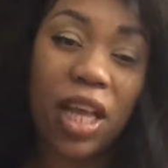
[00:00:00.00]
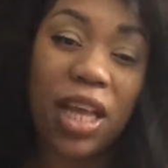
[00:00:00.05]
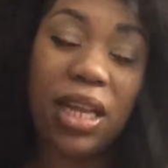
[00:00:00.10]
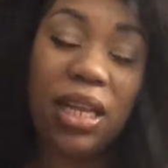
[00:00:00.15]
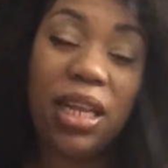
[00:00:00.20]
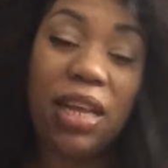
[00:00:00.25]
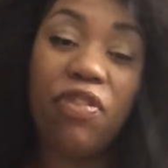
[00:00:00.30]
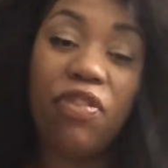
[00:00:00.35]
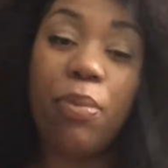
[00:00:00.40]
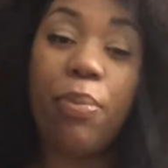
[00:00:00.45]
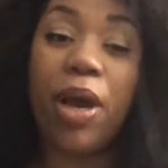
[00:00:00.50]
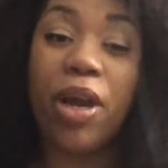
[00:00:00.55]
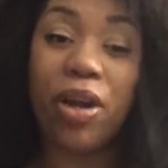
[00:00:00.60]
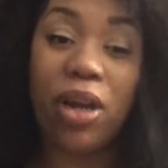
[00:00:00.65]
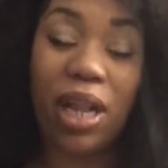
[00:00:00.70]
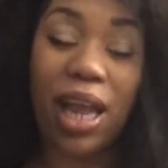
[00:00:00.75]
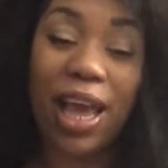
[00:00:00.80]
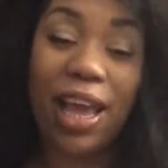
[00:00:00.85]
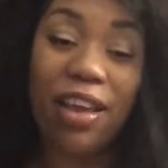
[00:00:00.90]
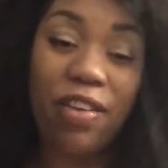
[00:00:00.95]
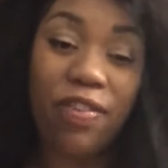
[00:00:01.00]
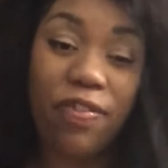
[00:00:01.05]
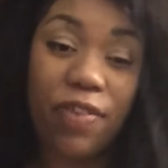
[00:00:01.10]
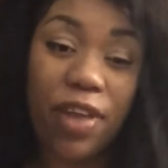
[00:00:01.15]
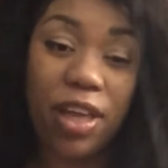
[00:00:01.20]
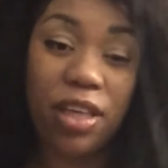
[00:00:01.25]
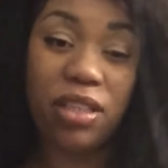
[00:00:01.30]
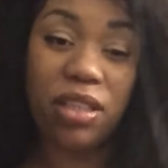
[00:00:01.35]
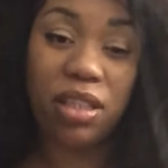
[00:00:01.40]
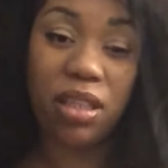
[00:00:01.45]
live a better life
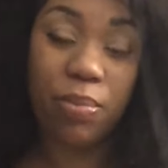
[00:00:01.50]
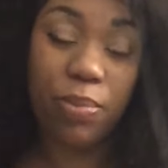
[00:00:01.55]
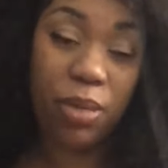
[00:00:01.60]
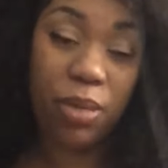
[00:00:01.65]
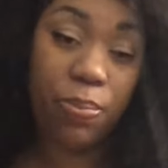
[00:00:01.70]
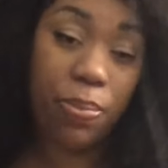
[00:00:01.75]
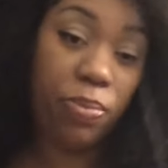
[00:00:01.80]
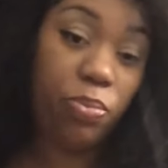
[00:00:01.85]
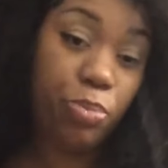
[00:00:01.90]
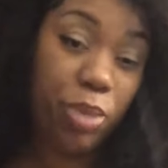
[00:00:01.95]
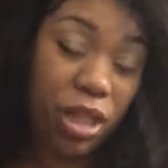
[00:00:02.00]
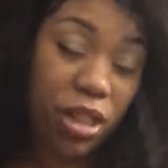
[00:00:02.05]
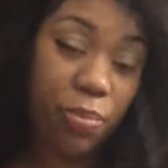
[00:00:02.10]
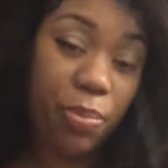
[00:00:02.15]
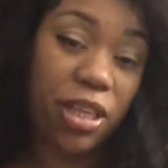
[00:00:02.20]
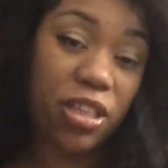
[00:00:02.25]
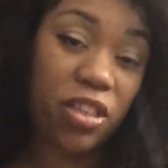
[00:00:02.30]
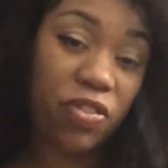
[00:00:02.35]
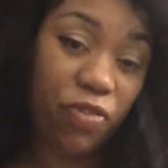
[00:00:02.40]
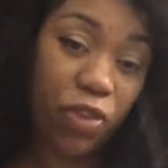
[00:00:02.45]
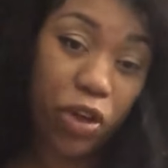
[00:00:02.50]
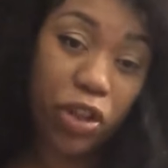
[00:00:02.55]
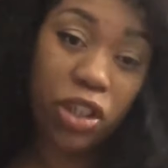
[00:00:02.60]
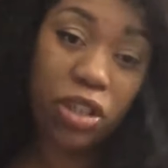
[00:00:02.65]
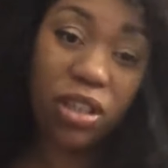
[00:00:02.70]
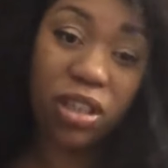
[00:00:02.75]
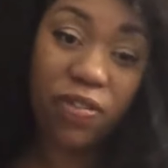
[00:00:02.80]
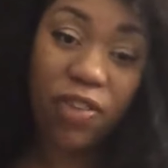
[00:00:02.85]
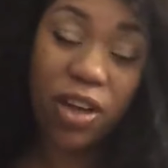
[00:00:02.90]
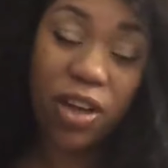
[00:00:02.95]
and to be the best
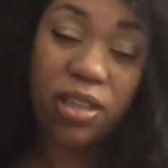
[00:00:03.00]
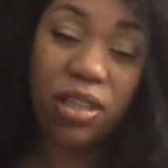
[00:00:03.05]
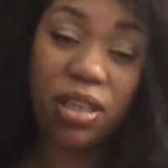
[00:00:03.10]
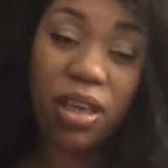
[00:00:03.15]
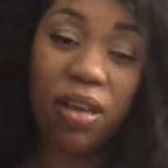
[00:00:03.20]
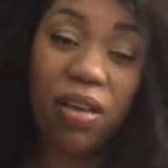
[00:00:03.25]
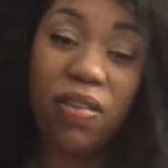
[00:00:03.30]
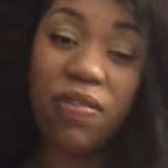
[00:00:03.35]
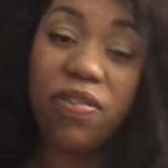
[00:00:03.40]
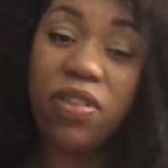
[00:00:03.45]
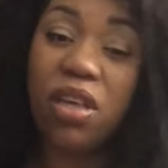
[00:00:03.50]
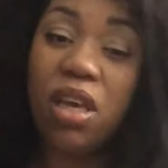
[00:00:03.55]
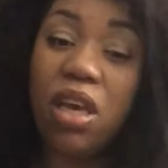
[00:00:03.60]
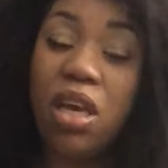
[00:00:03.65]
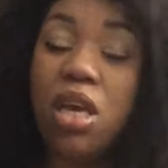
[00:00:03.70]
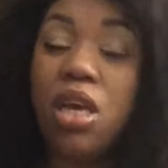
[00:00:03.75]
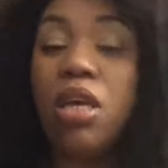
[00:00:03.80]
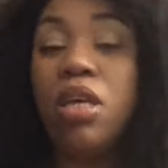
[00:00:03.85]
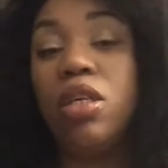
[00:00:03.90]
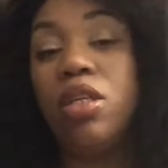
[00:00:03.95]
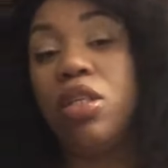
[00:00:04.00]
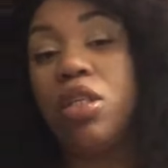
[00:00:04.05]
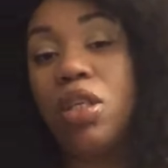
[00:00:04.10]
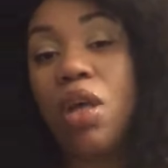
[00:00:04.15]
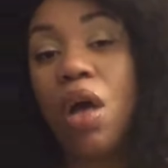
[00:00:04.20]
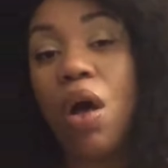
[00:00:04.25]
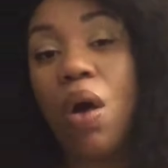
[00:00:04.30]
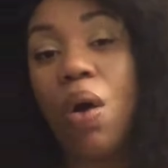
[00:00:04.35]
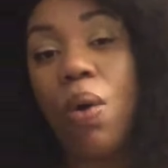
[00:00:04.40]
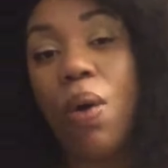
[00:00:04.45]
versions of ourselves.
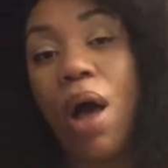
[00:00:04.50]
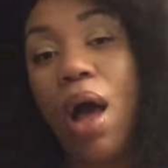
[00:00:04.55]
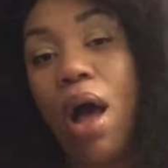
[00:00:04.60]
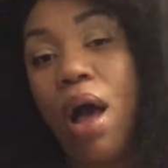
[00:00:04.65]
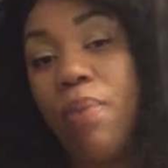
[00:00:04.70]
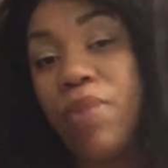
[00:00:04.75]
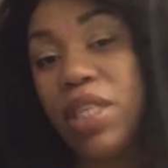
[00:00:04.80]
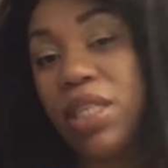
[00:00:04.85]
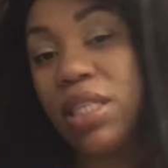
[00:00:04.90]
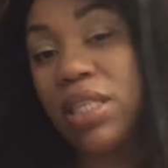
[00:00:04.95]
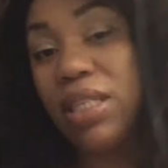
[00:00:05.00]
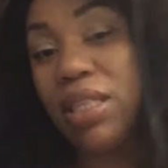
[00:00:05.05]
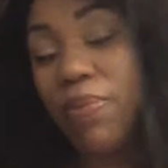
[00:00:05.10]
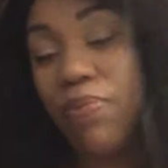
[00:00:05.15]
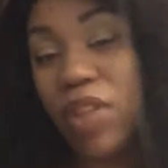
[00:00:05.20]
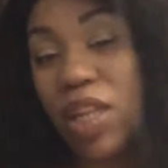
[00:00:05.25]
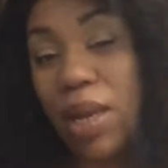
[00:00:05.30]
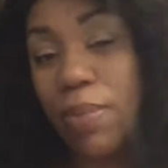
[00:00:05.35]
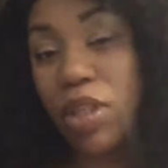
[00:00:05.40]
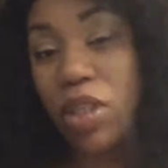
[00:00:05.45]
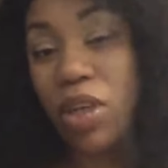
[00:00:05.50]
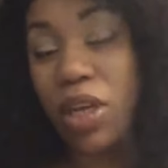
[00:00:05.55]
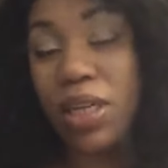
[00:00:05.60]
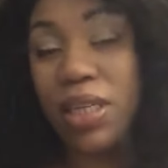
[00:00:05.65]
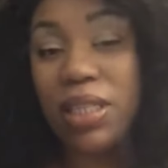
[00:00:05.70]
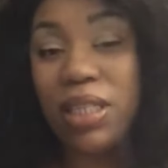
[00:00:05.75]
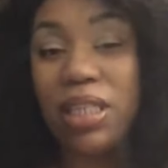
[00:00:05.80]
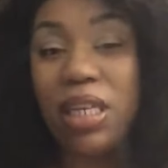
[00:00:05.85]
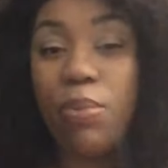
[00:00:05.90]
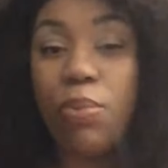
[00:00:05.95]
So this is something I'm starting
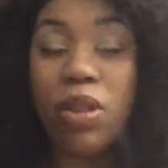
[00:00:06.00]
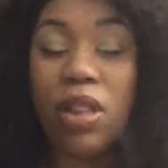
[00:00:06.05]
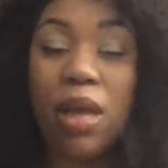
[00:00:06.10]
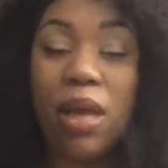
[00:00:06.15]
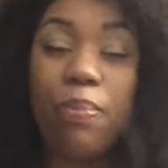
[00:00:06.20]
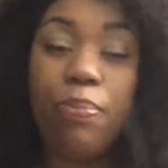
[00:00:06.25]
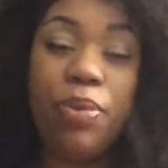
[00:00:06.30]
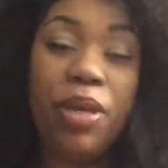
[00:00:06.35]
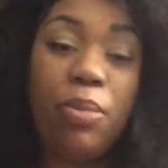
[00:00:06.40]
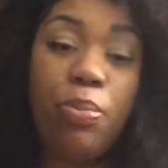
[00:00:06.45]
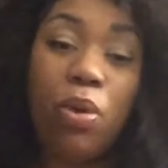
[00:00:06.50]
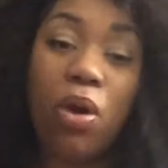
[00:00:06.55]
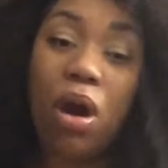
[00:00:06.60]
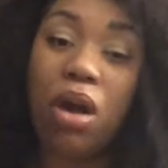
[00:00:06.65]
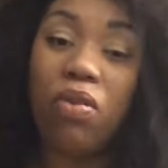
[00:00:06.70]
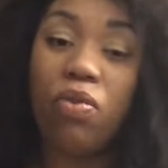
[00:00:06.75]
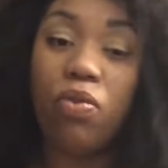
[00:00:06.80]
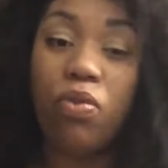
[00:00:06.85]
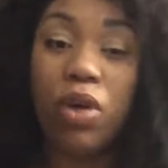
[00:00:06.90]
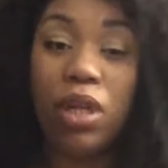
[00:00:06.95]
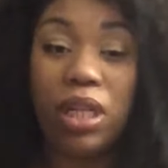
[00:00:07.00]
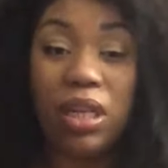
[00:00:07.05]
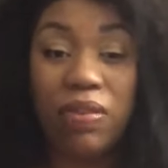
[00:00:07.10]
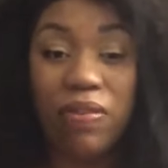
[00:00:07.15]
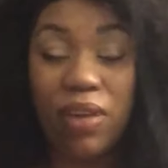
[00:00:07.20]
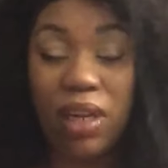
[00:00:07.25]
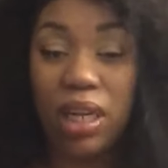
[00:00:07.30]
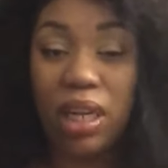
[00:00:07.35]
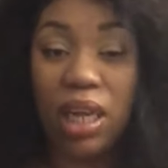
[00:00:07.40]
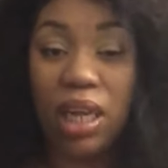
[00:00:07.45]
to see more, that people are
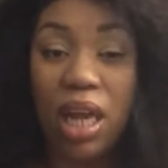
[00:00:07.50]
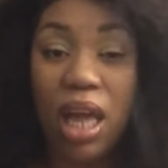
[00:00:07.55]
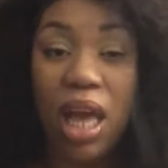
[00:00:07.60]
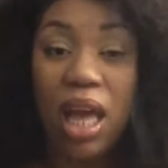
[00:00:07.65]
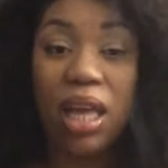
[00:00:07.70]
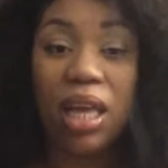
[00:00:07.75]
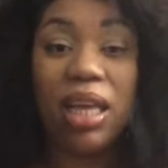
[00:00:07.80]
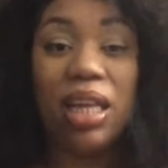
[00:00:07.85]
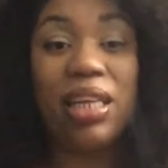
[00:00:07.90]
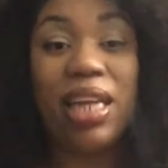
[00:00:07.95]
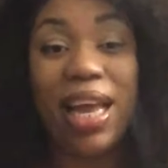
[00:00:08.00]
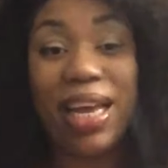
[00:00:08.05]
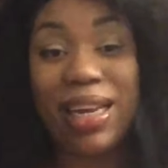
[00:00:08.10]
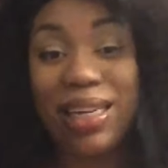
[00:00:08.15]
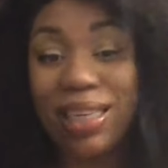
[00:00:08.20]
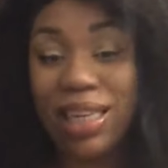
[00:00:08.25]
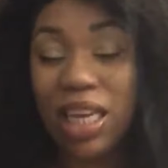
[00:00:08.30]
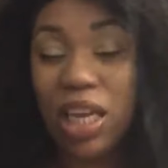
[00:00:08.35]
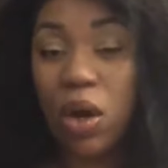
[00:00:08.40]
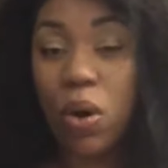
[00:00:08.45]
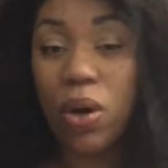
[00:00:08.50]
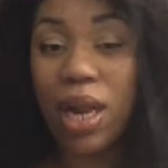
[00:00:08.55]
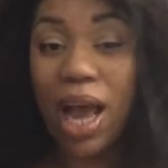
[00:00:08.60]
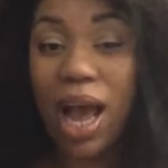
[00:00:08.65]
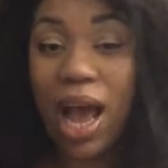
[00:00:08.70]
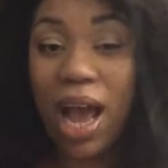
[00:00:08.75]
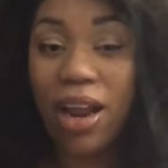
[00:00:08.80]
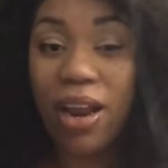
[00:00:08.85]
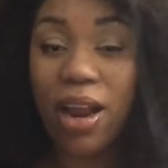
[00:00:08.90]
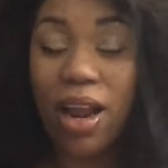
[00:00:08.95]
really connecting on a
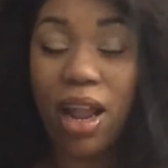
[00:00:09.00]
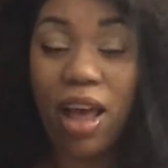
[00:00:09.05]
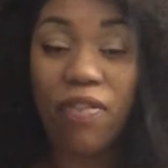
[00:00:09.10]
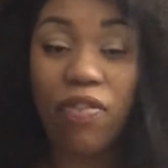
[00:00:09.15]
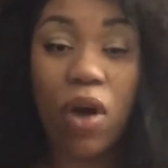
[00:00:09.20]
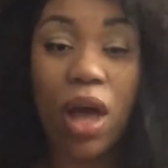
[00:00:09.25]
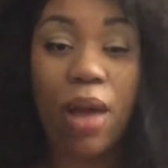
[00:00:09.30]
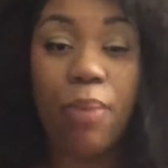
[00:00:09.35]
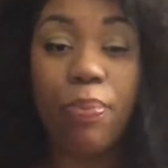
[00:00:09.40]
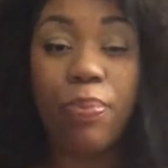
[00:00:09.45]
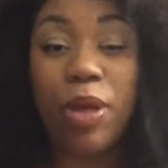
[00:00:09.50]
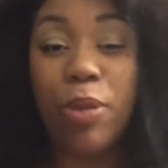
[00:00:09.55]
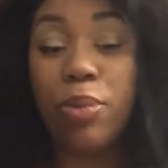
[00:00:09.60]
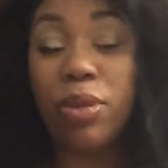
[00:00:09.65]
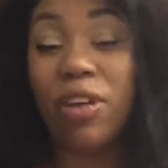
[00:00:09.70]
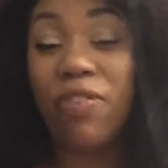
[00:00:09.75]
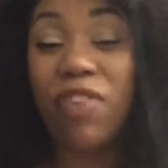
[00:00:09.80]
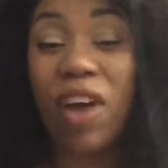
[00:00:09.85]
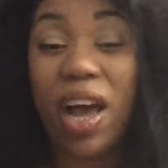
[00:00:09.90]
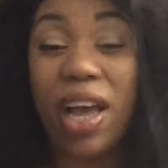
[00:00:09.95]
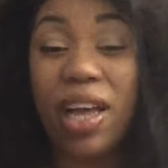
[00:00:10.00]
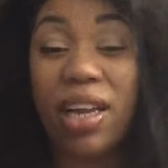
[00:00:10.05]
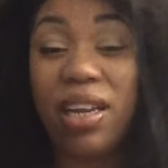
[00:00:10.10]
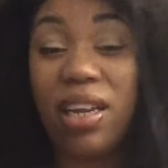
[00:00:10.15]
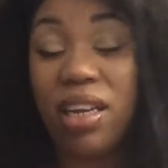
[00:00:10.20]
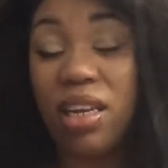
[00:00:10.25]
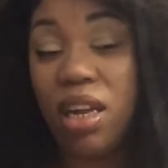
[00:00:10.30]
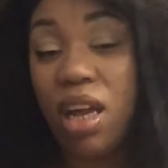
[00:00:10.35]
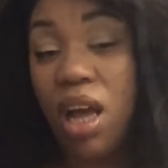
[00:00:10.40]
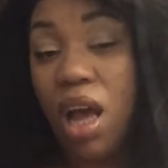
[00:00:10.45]
higher level, and people are
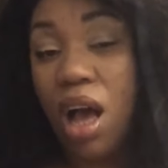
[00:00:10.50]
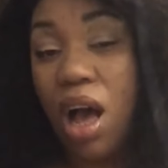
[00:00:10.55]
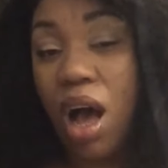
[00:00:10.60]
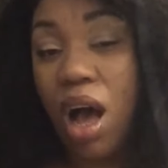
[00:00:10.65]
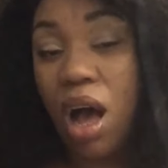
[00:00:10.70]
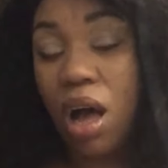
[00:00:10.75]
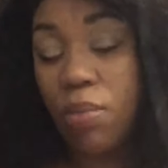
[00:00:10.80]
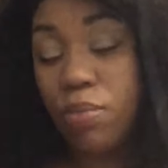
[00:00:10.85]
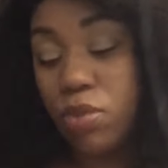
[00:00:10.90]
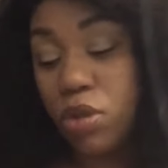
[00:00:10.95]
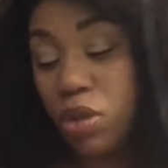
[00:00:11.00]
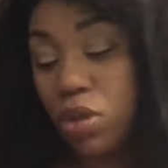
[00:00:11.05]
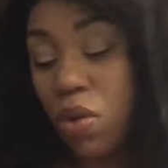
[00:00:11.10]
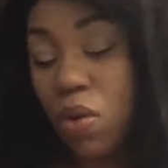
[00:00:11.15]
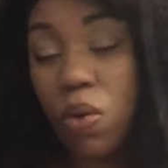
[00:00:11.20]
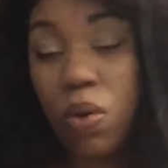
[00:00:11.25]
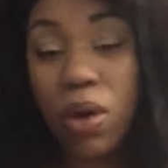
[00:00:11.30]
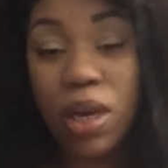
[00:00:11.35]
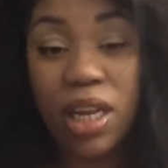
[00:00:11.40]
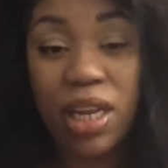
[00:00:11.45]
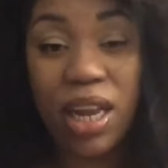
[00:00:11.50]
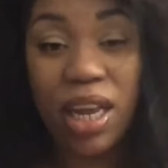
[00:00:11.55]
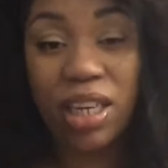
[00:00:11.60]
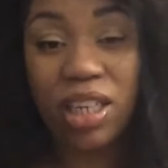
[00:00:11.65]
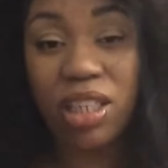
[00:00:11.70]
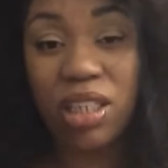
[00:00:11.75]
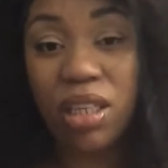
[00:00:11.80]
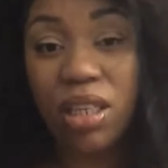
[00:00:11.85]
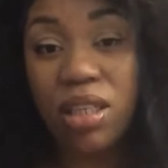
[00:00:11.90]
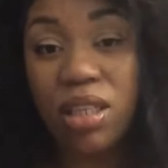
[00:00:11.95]
finding soul
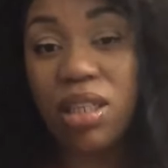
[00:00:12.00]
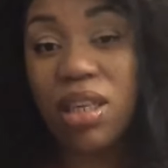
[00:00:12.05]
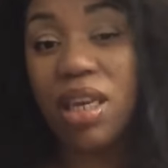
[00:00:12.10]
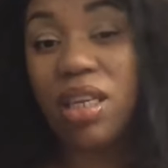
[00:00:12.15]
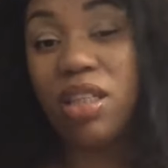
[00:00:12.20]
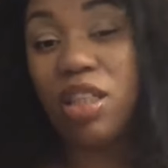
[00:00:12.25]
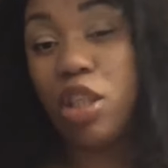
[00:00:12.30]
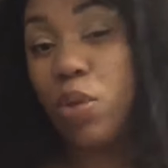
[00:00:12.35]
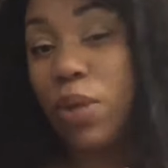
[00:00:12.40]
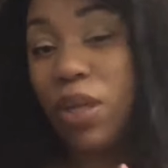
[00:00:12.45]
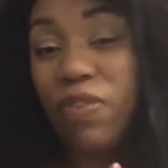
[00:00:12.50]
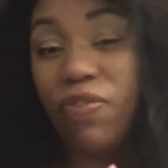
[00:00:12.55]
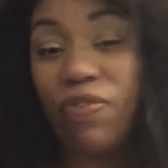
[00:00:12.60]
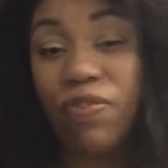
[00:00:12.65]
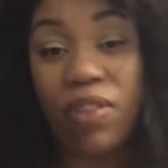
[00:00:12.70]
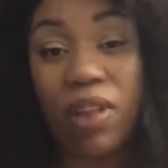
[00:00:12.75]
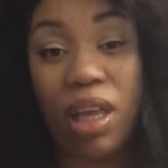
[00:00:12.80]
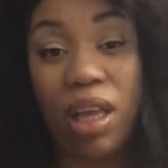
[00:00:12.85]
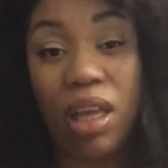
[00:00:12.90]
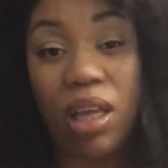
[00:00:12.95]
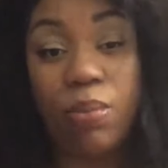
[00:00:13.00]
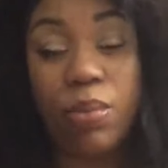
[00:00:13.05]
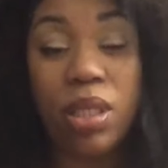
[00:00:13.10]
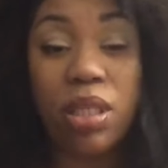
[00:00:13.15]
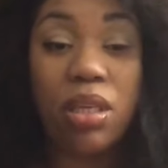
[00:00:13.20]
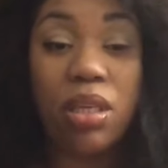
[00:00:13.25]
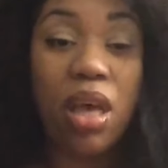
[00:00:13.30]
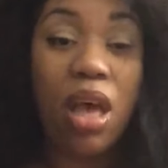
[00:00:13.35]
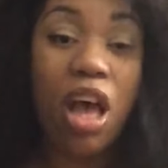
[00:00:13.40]
connections and twin flames